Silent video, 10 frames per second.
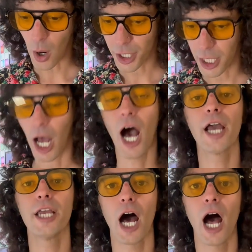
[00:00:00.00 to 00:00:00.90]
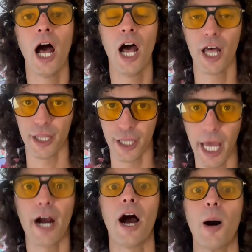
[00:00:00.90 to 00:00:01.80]
are you? Hiya
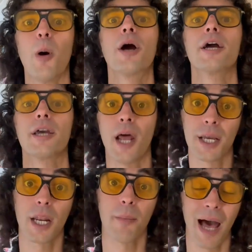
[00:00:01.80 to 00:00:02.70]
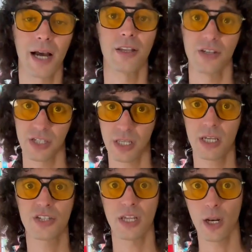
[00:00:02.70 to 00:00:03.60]
there, how are you? Can I get a pack of the
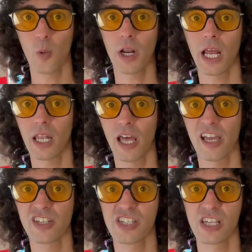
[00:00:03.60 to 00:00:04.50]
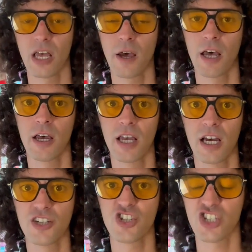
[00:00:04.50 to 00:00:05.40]
six? They know what I likes
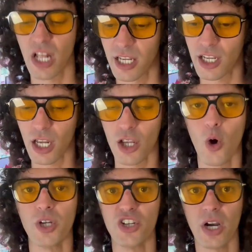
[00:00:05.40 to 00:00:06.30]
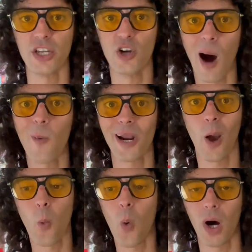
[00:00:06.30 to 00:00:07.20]
so you know you, you got what i
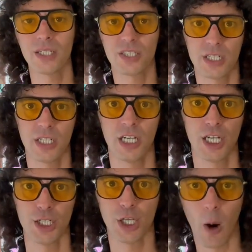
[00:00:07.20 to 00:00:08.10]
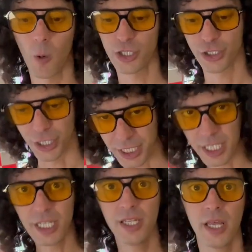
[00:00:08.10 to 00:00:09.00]
want got what you
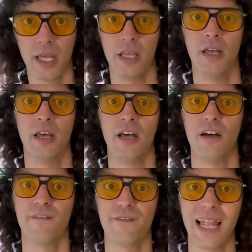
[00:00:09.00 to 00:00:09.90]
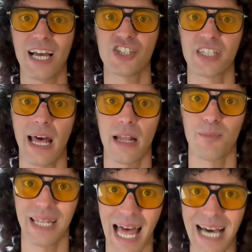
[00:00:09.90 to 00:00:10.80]
need flash
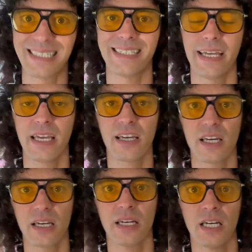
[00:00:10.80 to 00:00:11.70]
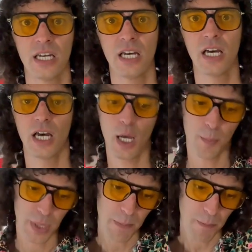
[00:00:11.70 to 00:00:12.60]
that plastic a beep